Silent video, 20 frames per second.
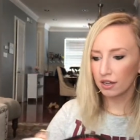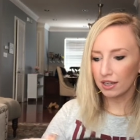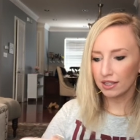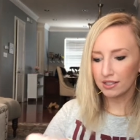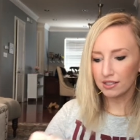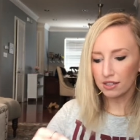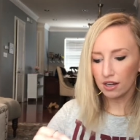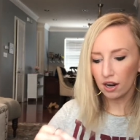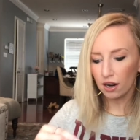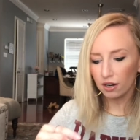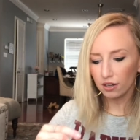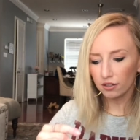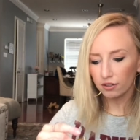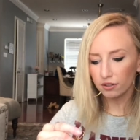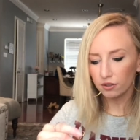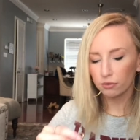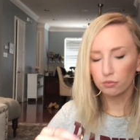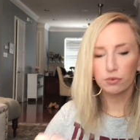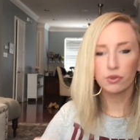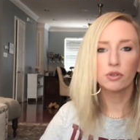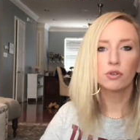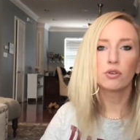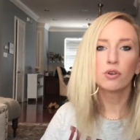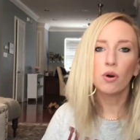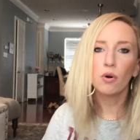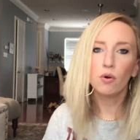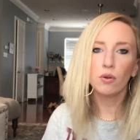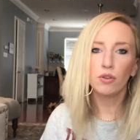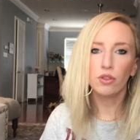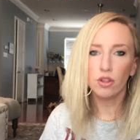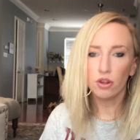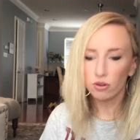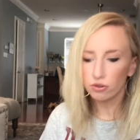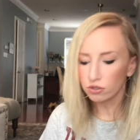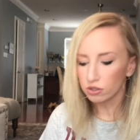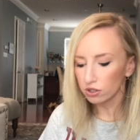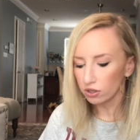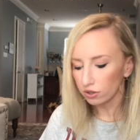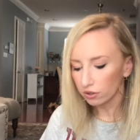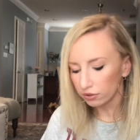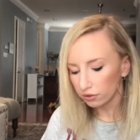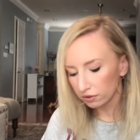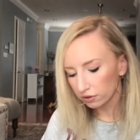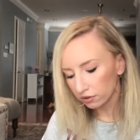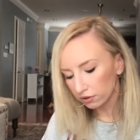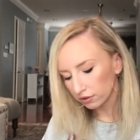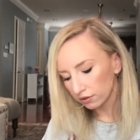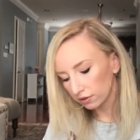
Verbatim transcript: it's not real gold though, so